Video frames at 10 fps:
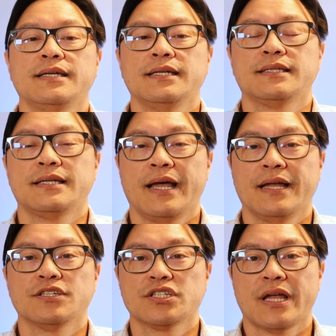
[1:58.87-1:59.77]
it
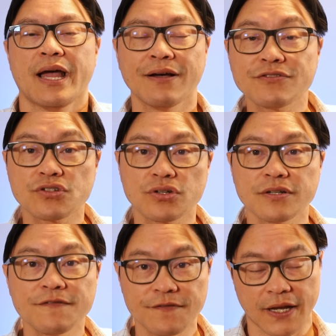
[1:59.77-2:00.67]
tends to have
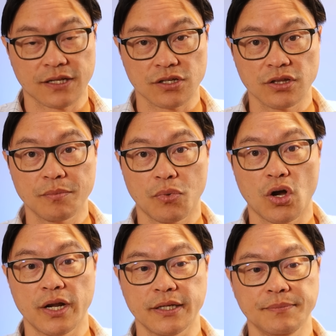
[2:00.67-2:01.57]
certain effects on the
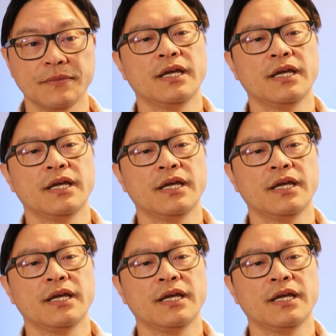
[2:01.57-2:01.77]
body.